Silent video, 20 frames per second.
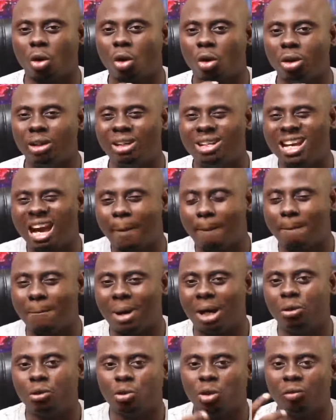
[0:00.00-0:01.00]
on the
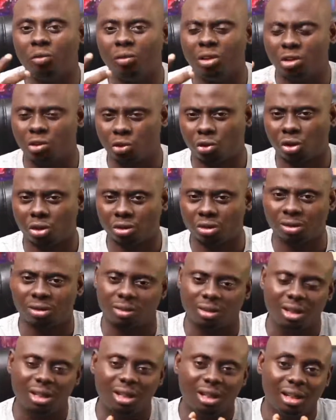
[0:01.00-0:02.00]
amount of
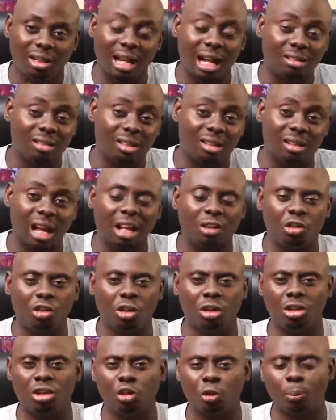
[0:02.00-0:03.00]
resources that is at
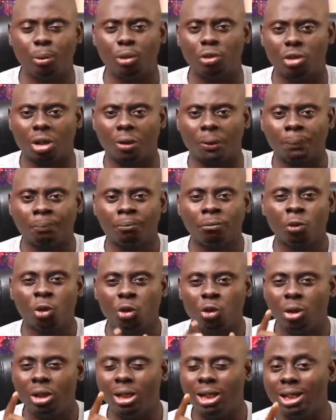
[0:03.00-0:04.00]
your disposal.
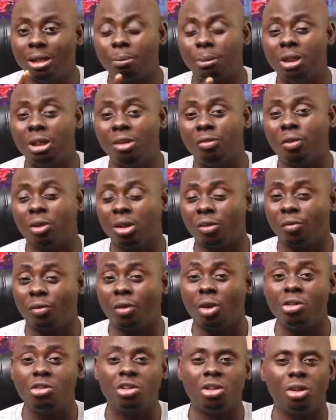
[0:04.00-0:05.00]
You need money for the
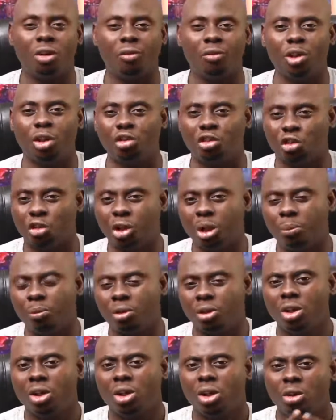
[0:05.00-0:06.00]
funding of your
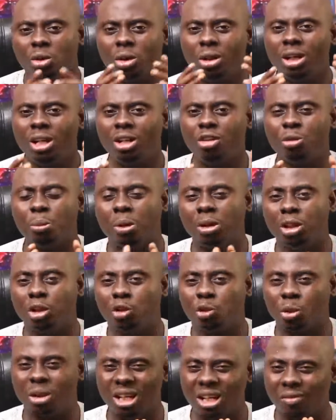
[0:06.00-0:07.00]
dreams. You need money
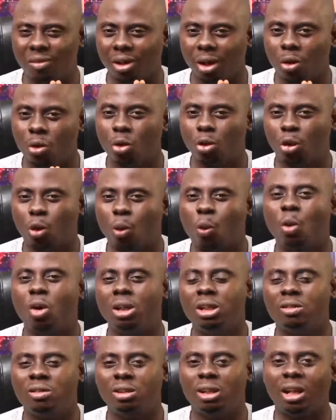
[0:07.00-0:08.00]
to live a good
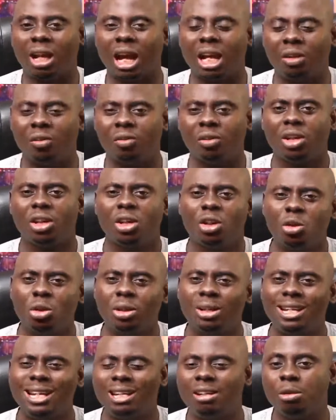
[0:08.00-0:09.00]
quality life. You
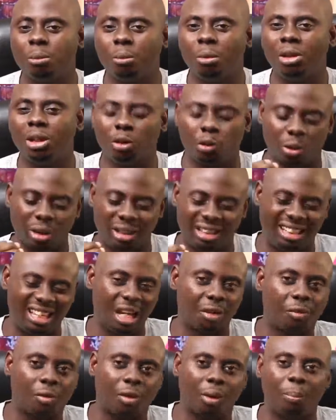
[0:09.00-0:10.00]
need money to
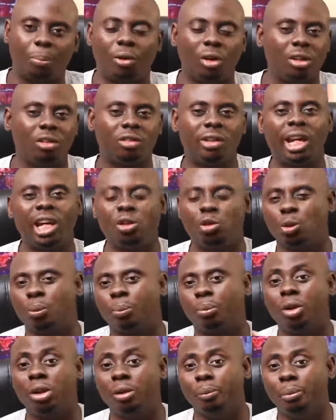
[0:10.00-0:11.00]
get from point A to
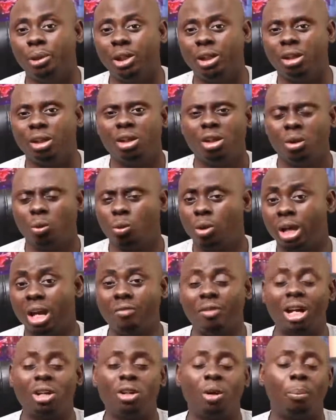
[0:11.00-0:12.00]
point B,
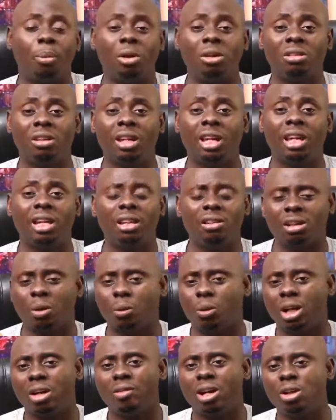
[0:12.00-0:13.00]
whatever your point A is and
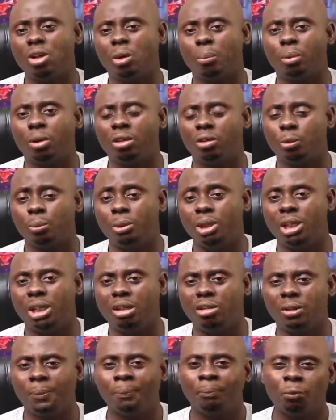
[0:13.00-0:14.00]
whatever your point
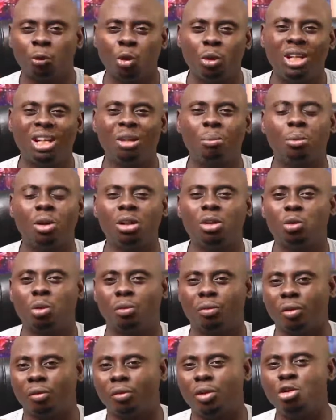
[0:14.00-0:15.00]
B is. You need money to
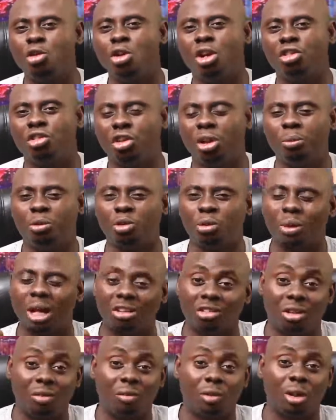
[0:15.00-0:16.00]
fulfill your dreams, to
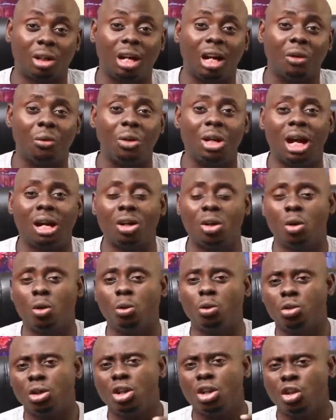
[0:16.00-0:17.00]
achieve your career
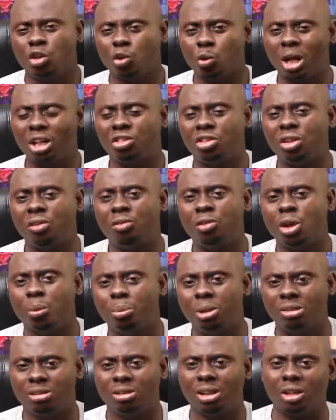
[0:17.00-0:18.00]
goals, to achieve your
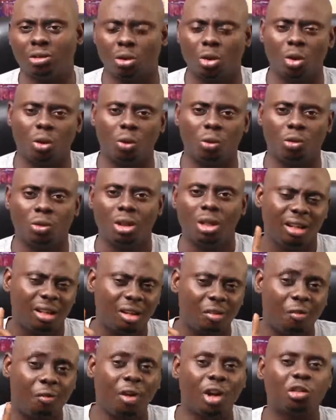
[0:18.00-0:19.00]
business goals.
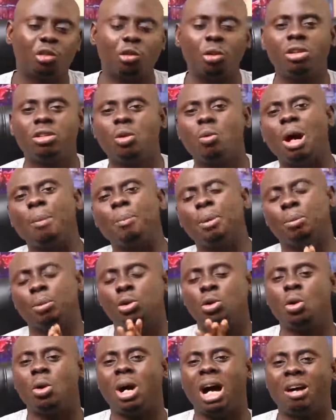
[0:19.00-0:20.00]
The first reason why people
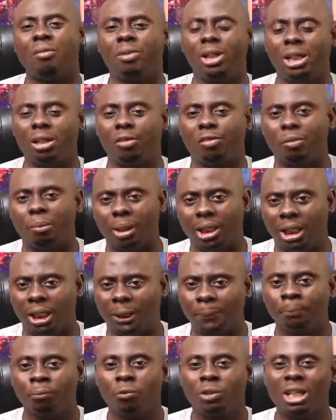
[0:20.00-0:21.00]
don't have enough
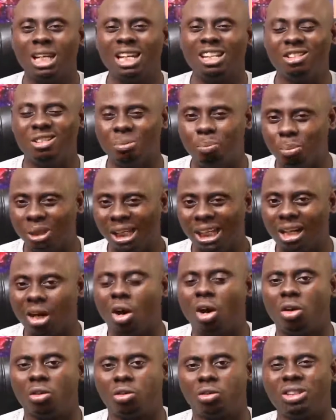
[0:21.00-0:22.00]
money is
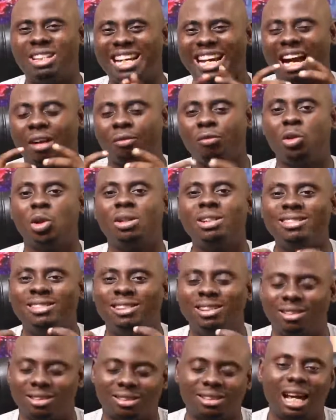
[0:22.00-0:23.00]
because they have not
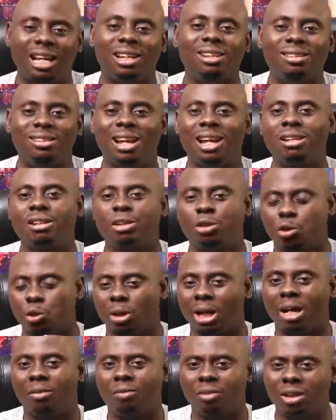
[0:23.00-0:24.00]
decided
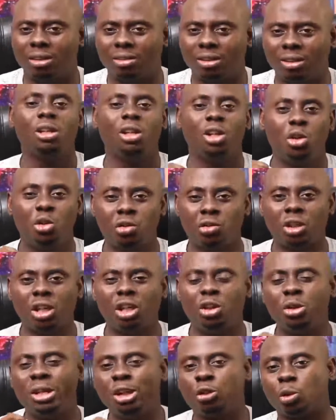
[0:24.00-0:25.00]
to have it. You see,
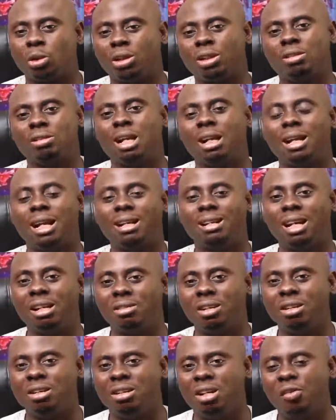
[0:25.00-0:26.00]
you need to understand that there
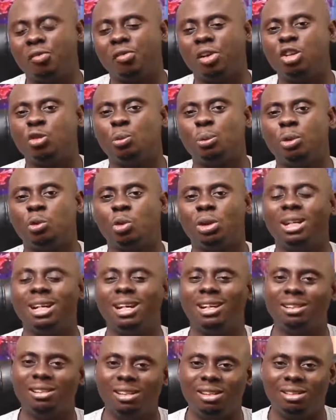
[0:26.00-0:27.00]
is a difference between
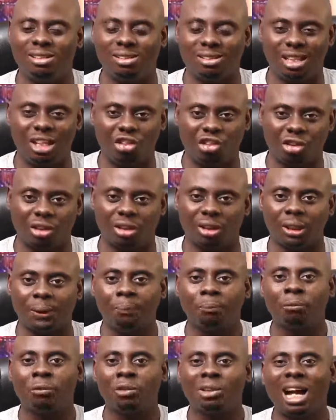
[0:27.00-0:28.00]
a
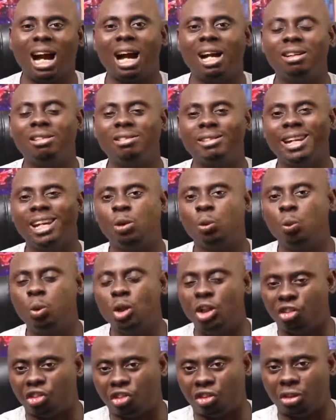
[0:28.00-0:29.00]
decision and a
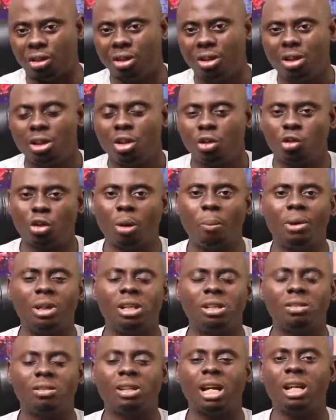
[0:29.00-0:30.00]
wish.
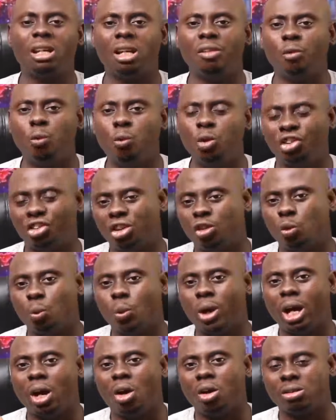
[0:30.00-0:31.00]
Somebody said if wishes
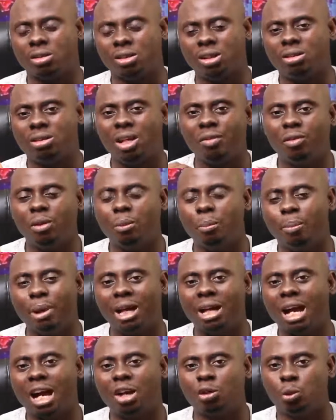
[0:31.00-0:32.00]
were horses, even
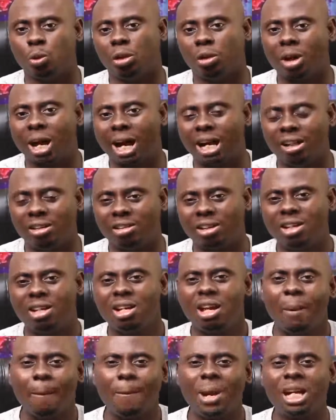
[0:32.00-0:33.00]
beggars were right.
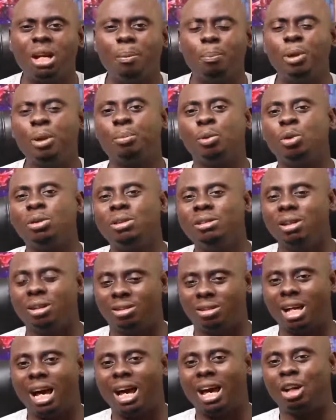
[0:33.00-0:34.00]
Many people
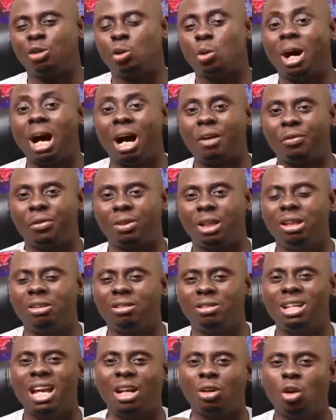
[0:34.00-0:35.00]
desire to have
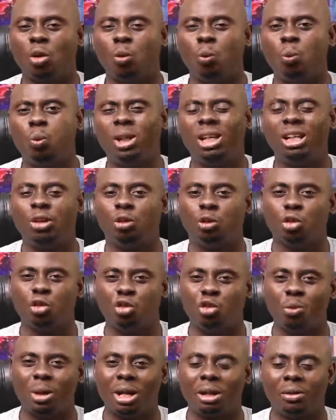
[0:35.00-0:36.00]
things they are not willing to
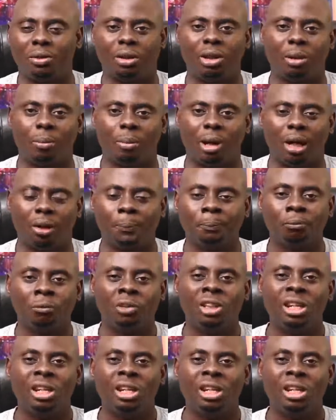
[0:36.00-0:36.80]
do anything about.